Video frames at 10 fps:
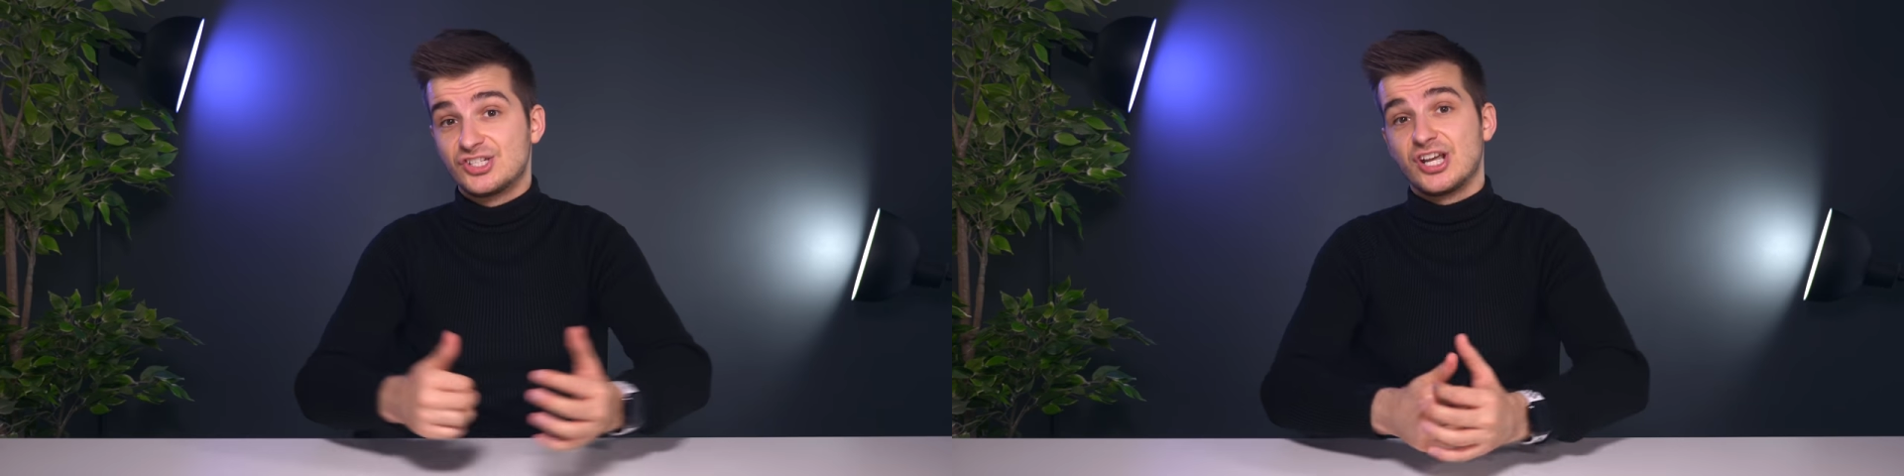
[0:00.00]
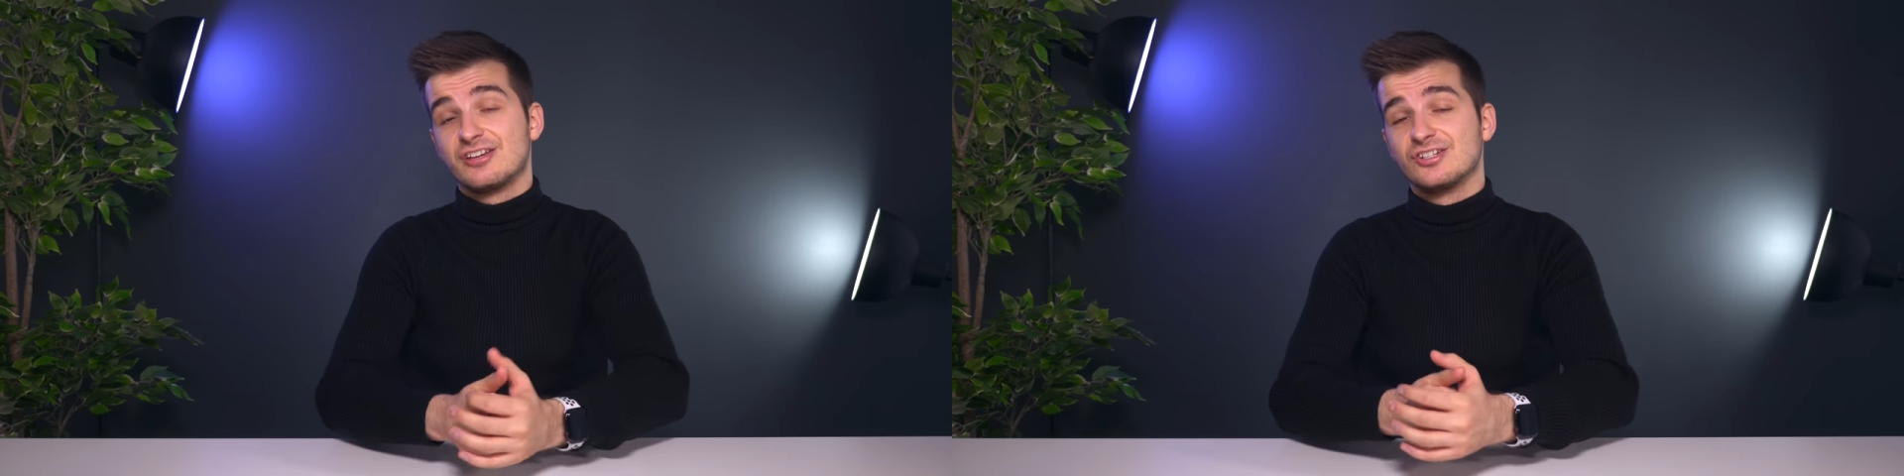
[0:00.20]

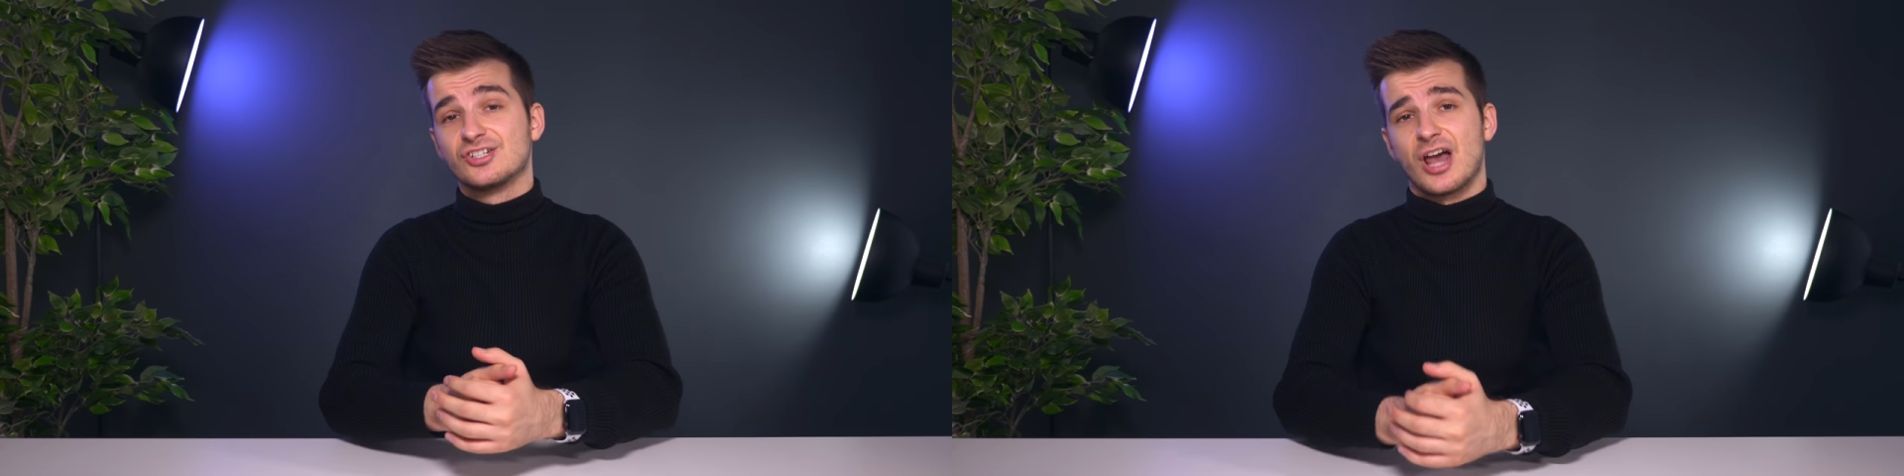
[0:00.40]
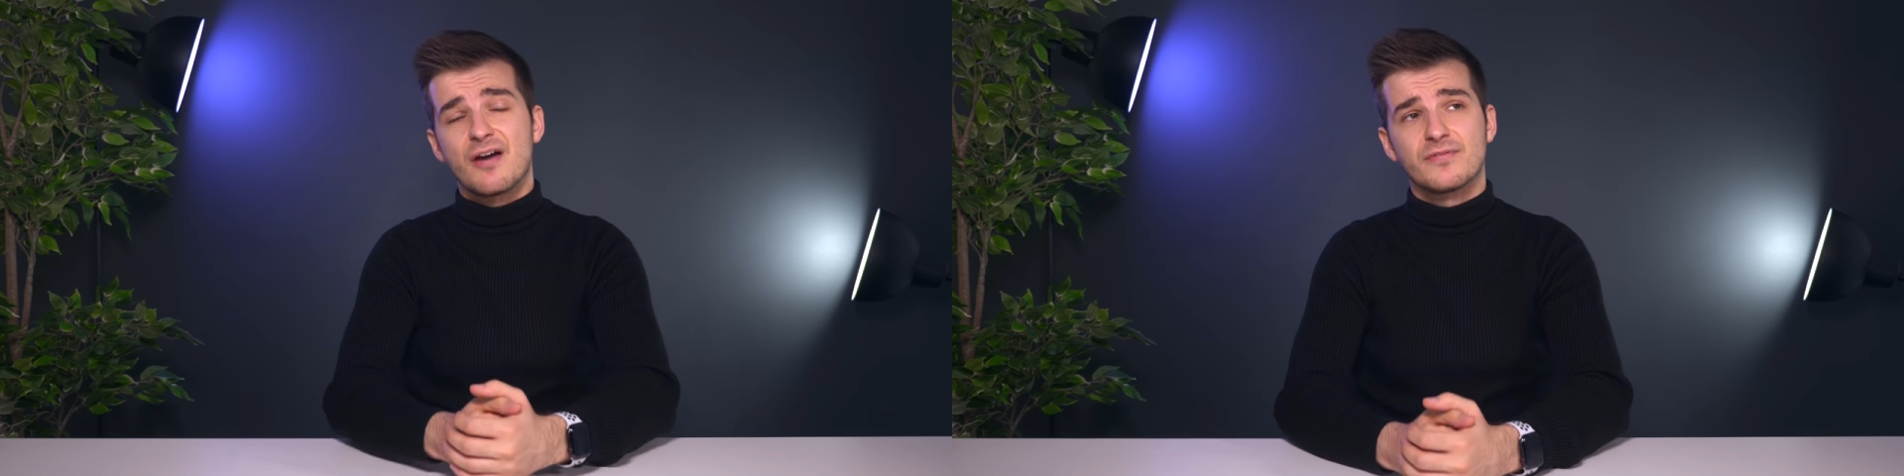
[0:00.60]
change
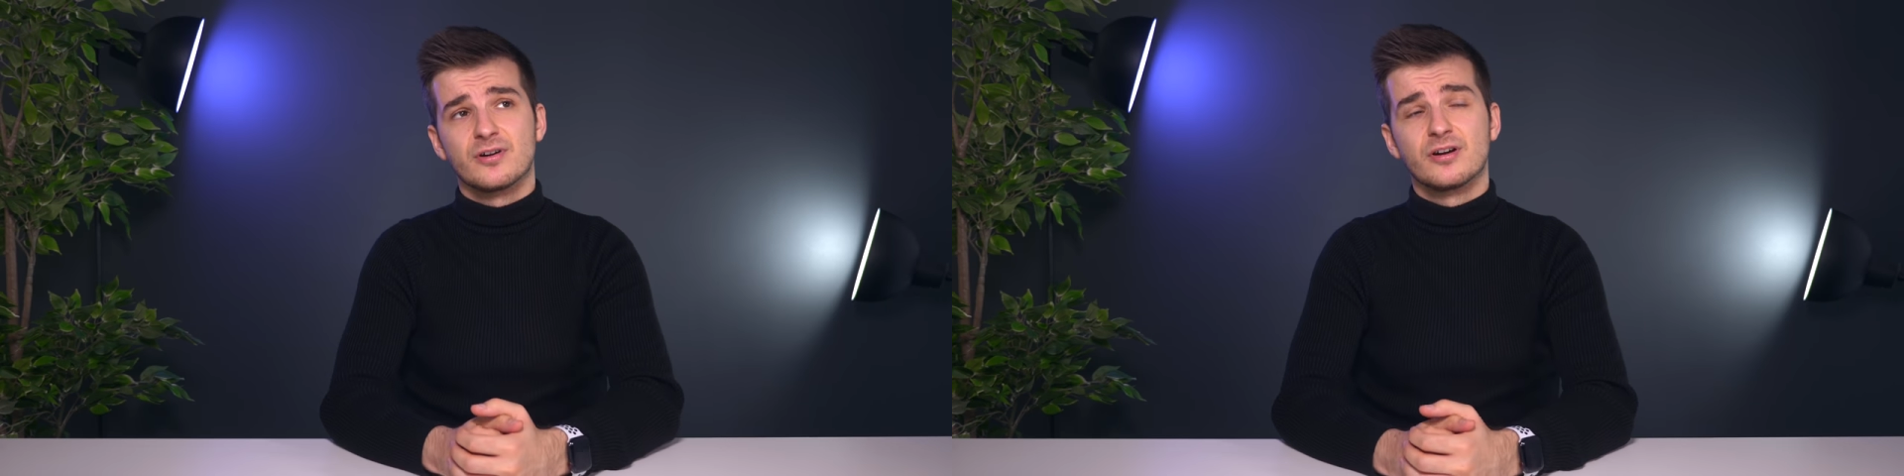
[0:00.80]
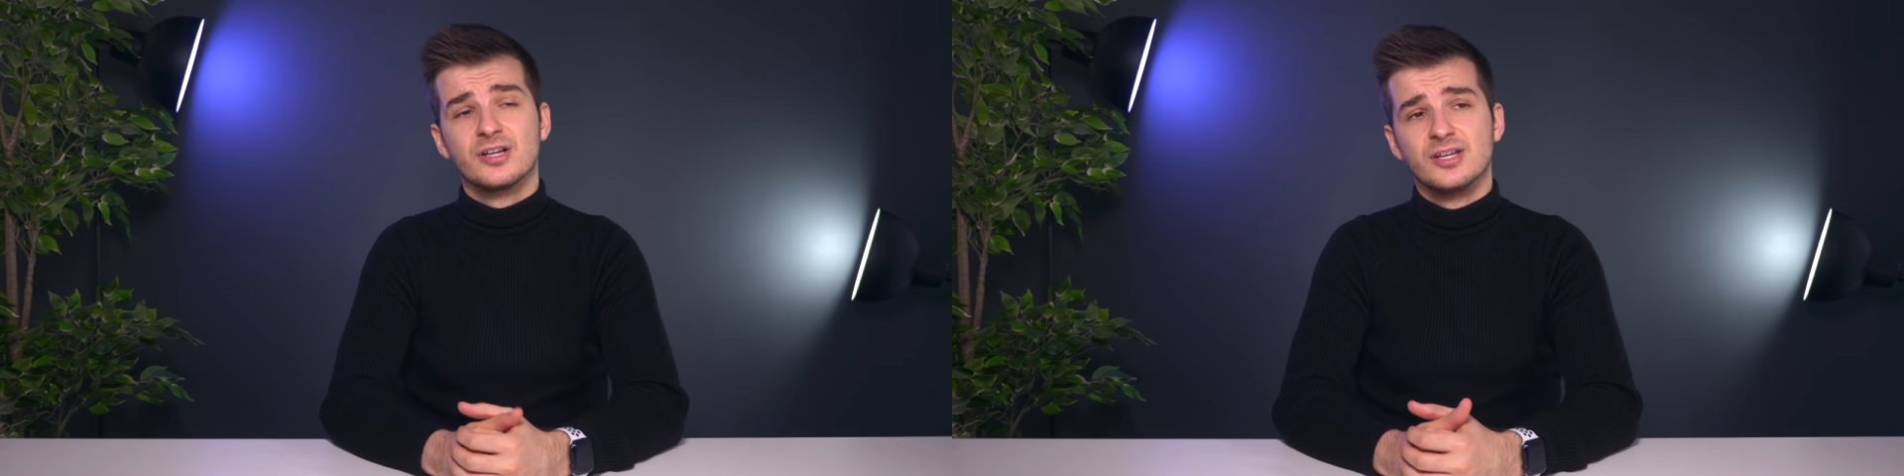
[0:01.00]

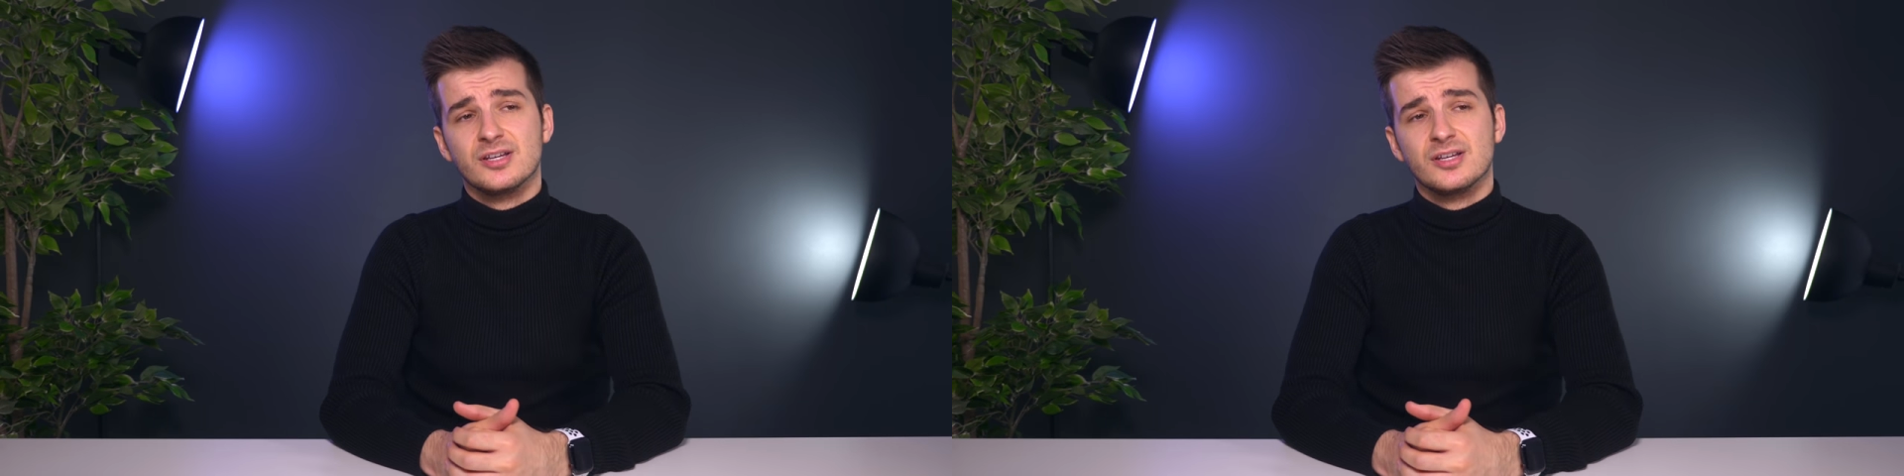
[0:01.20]
ever.